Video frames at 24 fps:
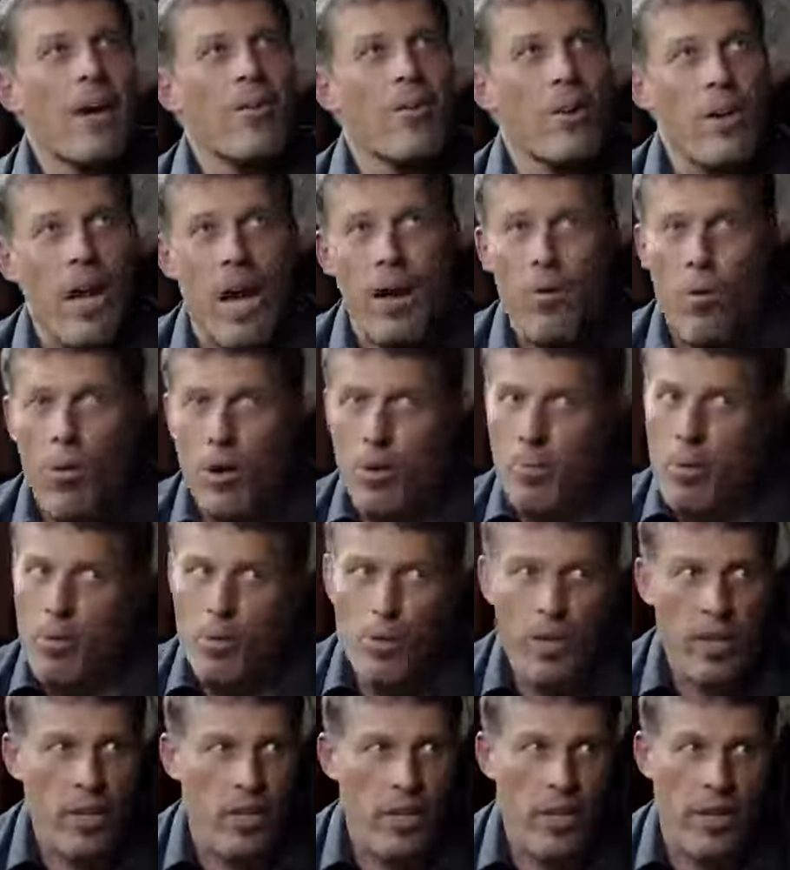I want to be
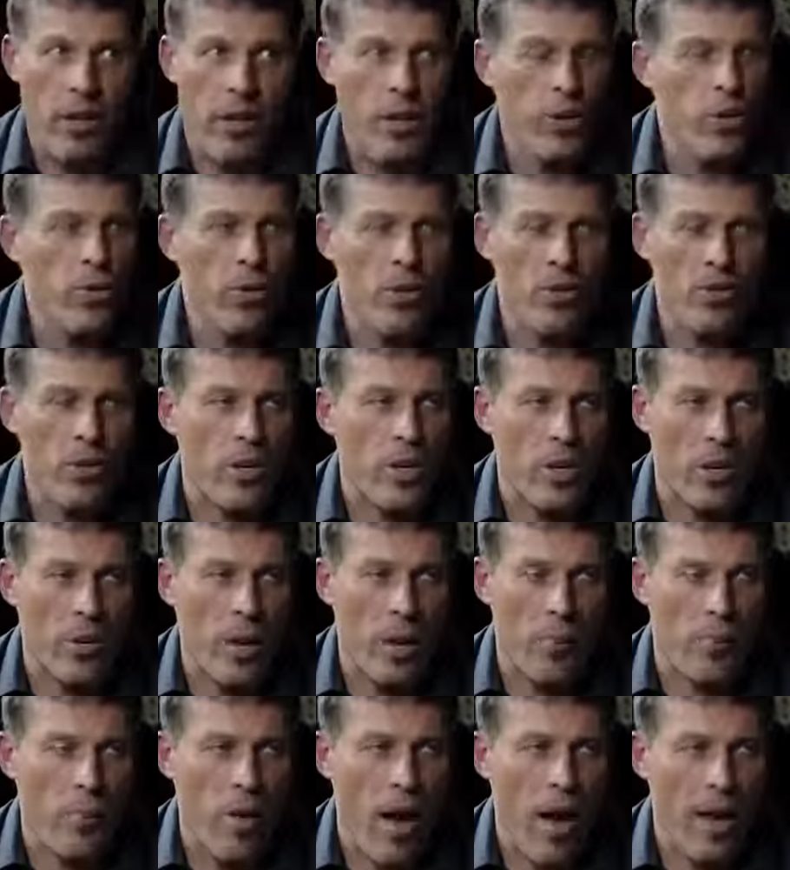really clear. Annuities aren't a
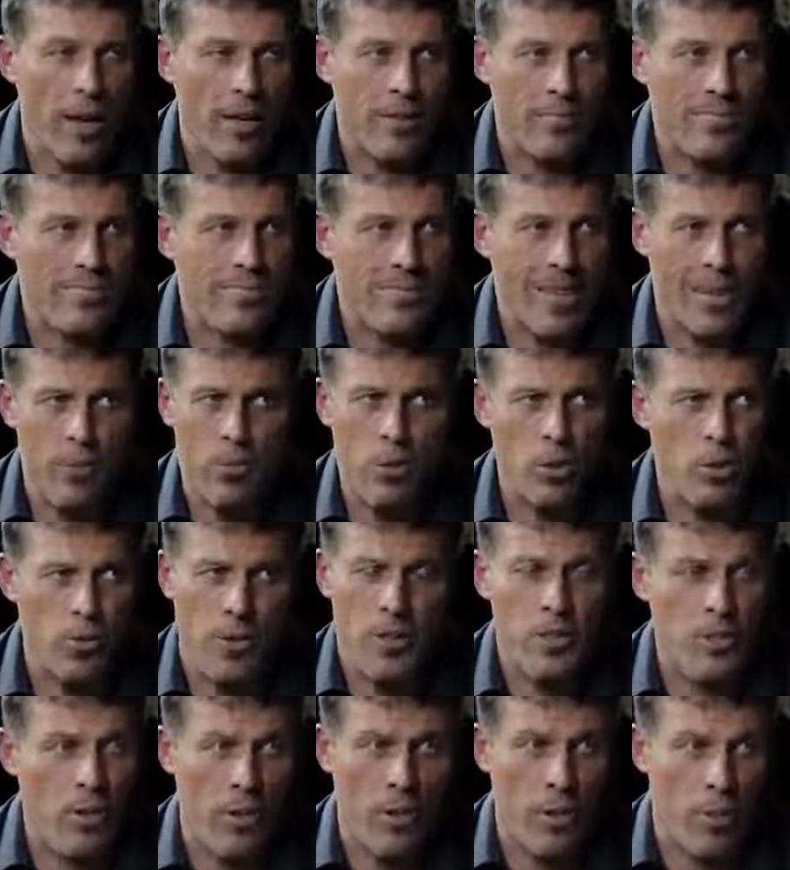great product. Like mutual
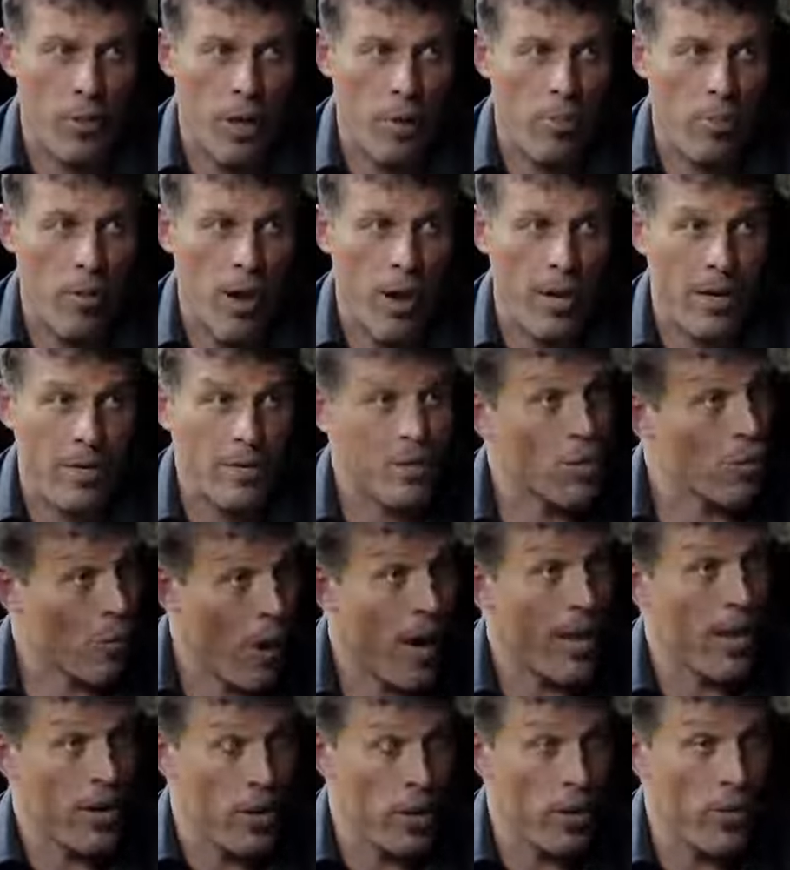funds aren't a great product. The
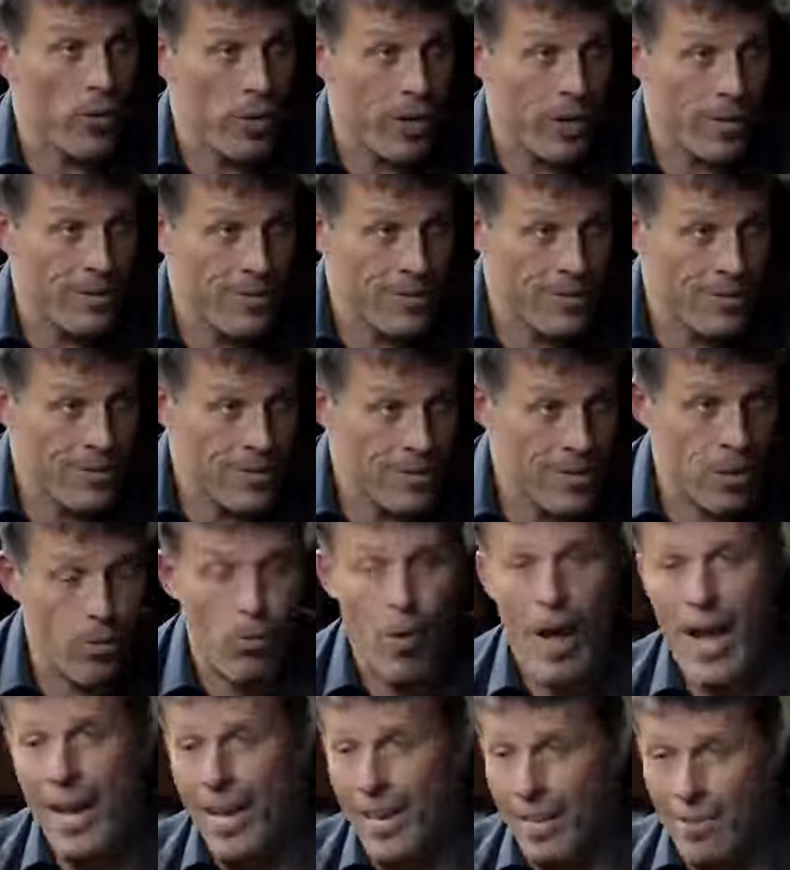right annuity, the
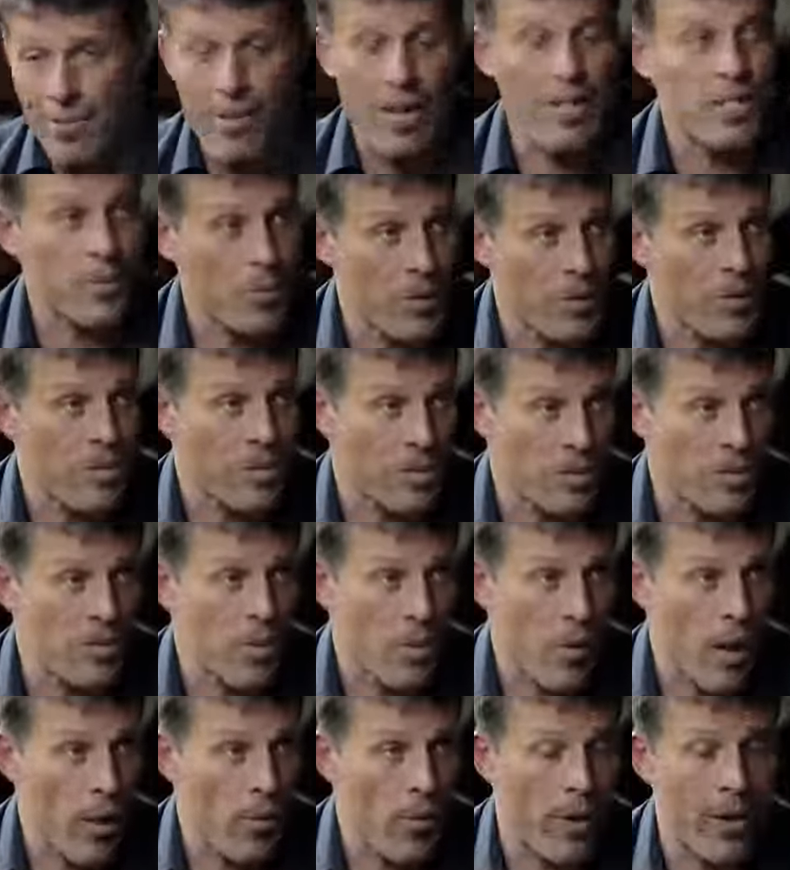right investment is
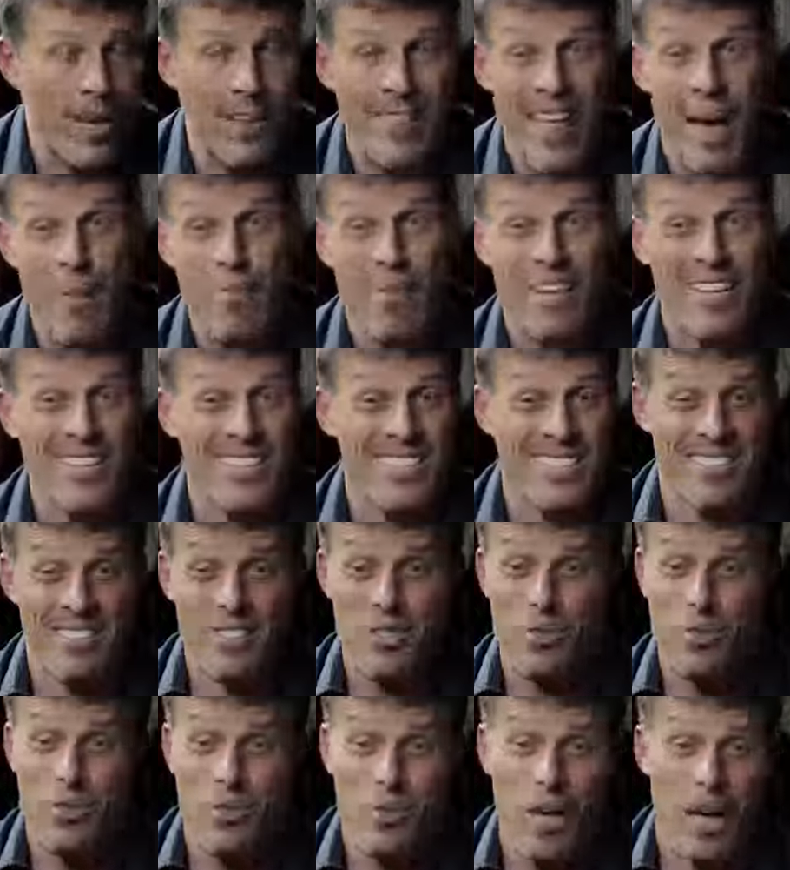the right one. And that means
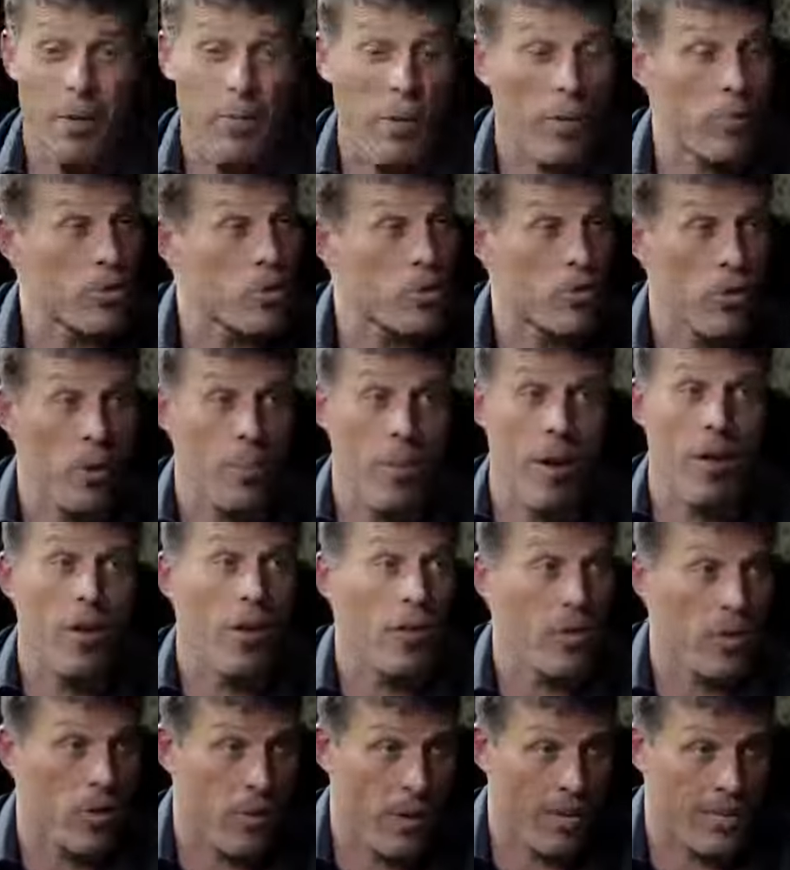you've got to be able to strip out
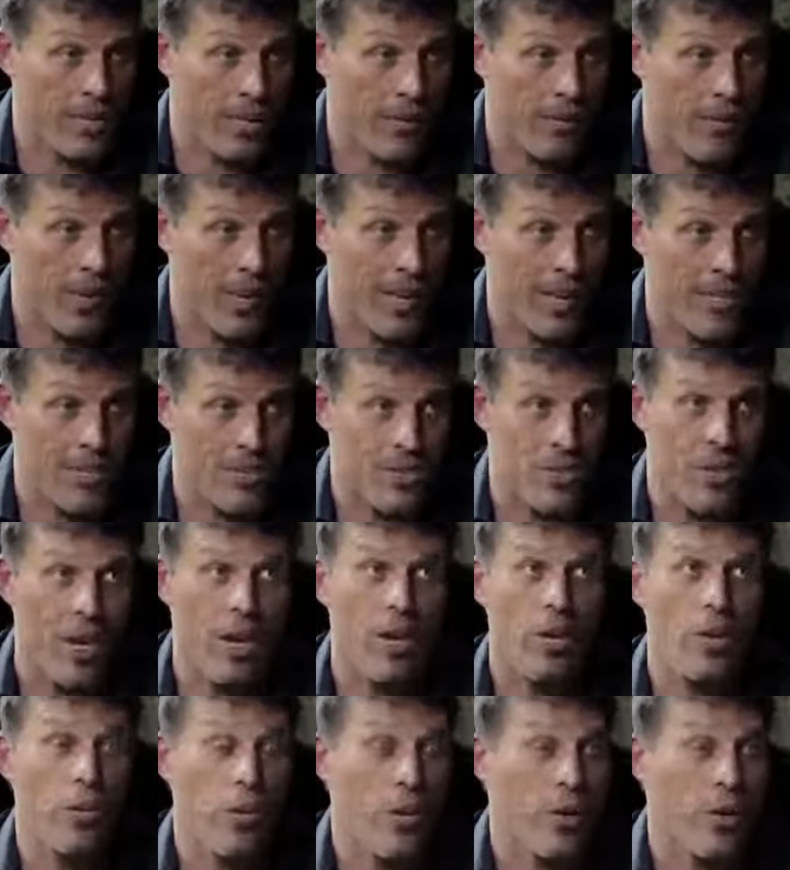all the crazy fees. You got to know what you're